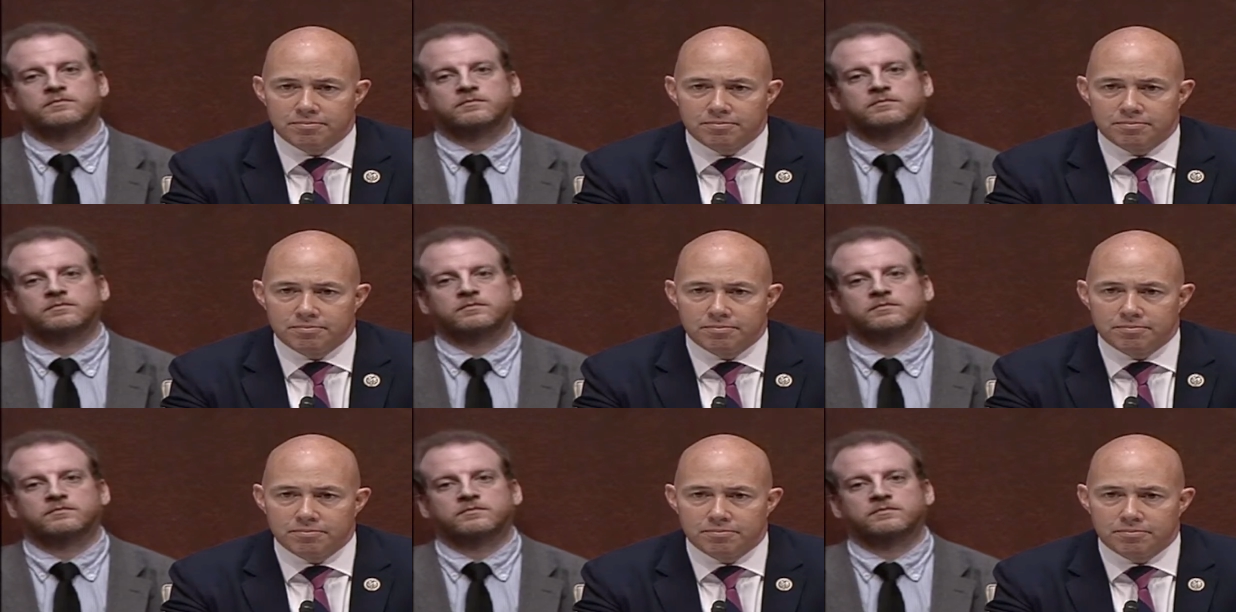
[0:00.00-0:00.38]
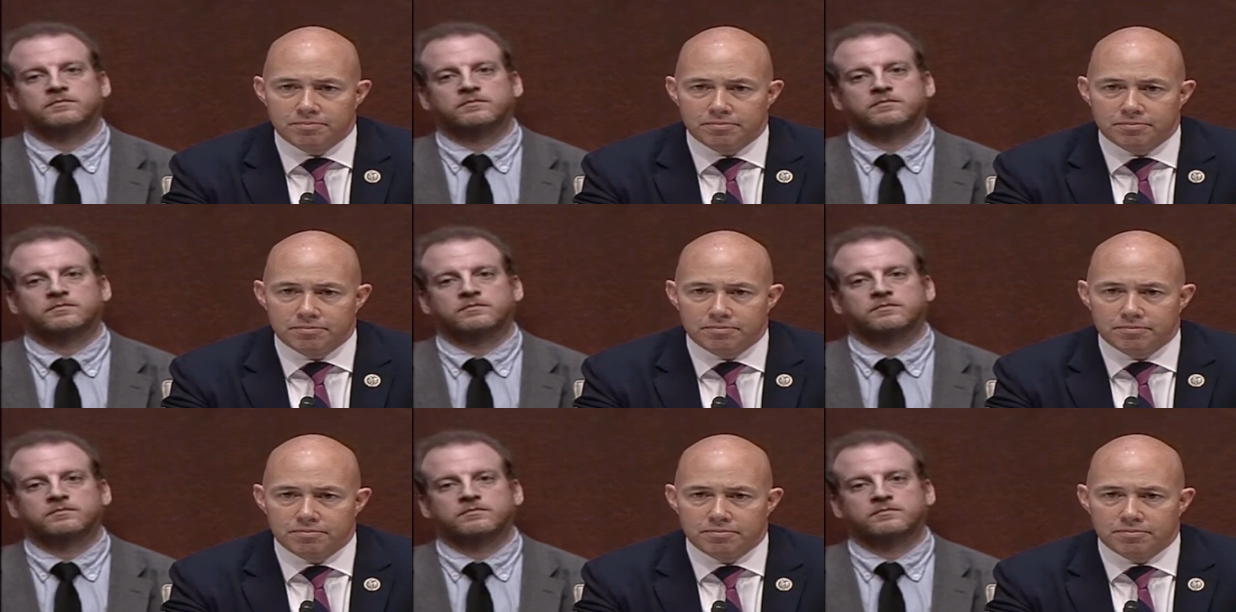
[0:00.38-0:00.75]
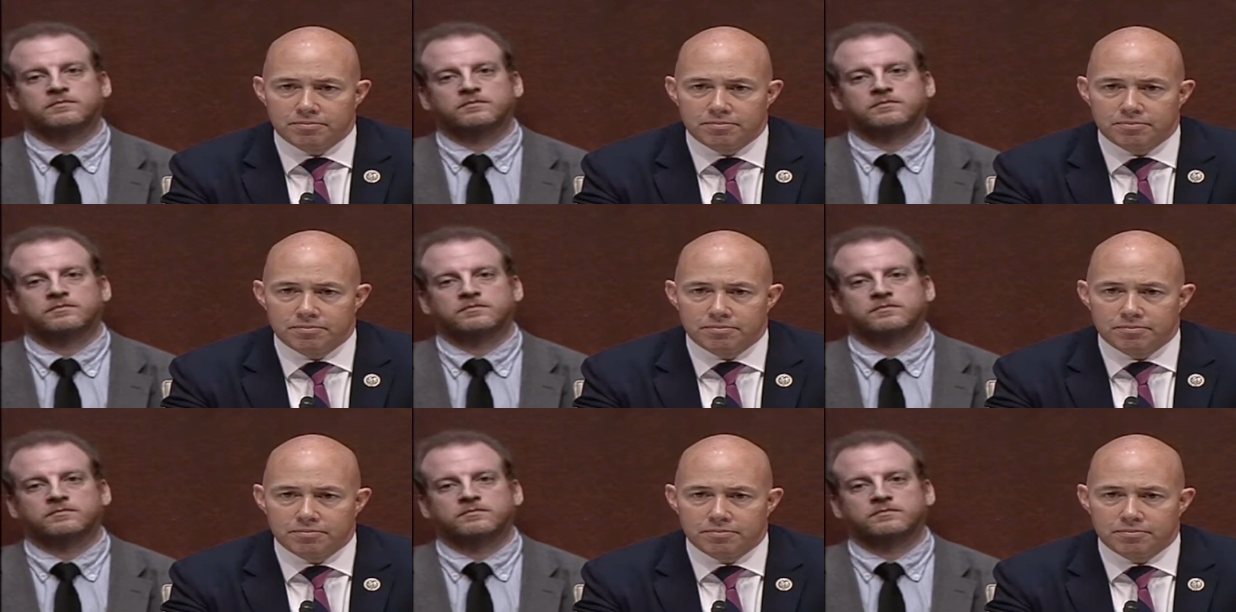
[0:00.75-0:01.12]

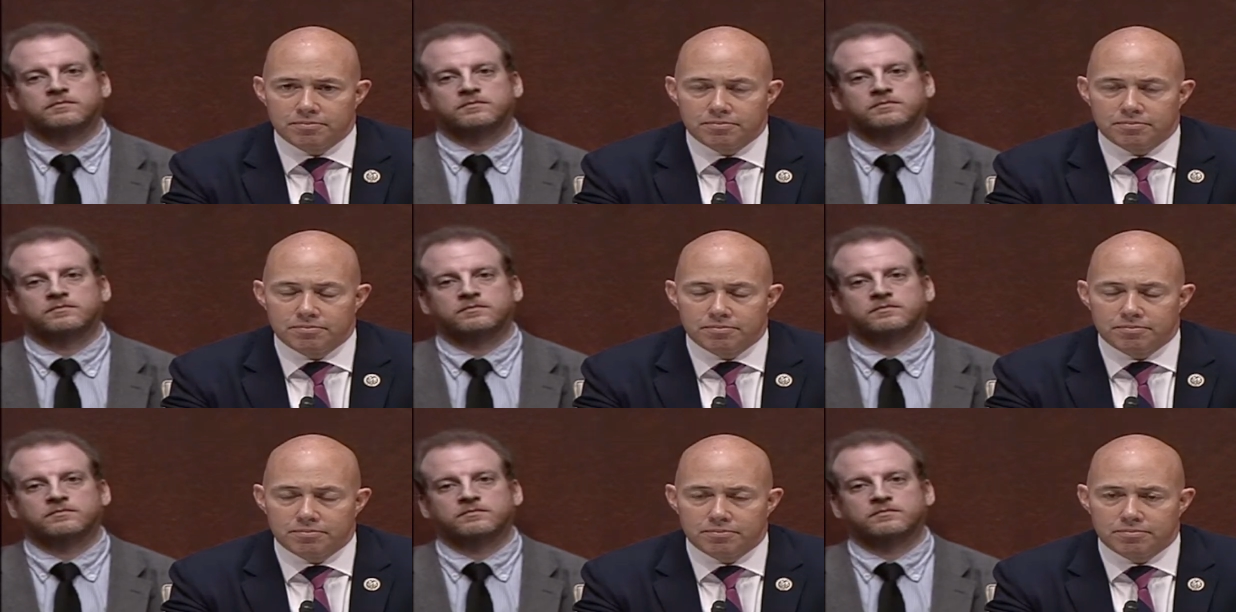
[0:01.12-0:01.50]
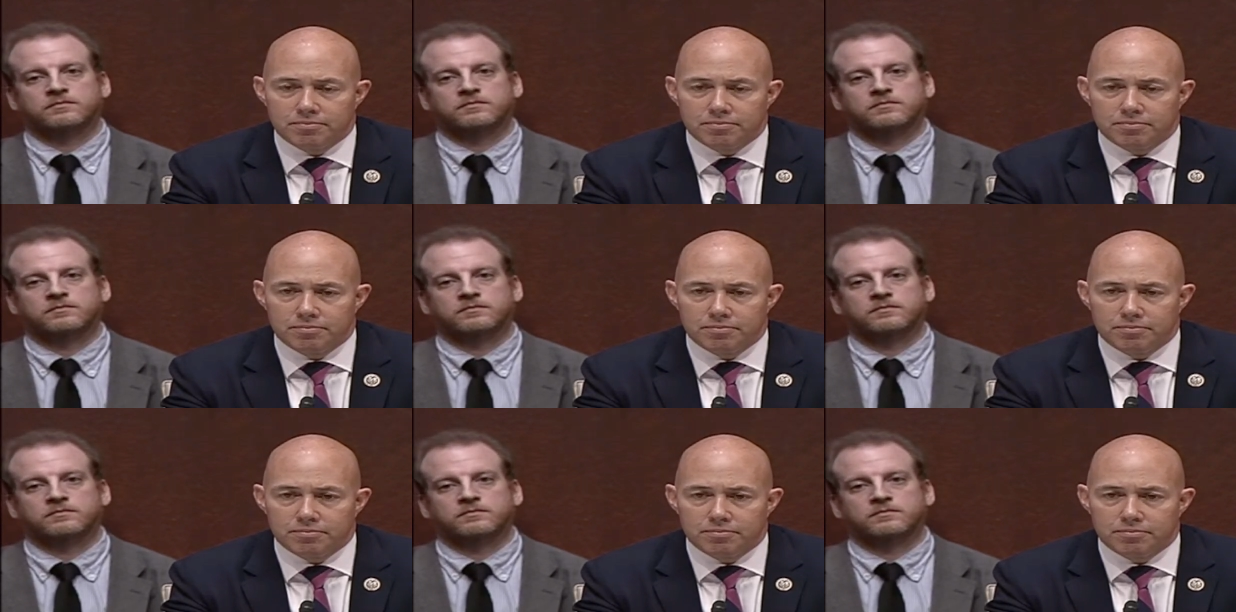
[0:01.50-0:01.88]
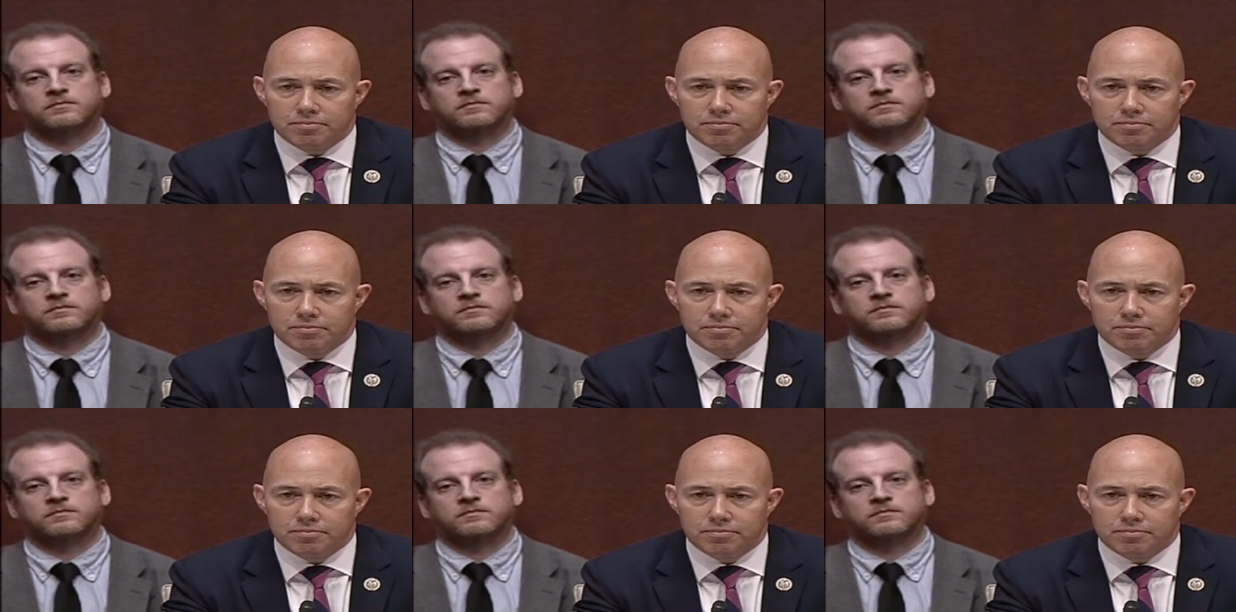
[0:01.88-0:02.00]
[no speech]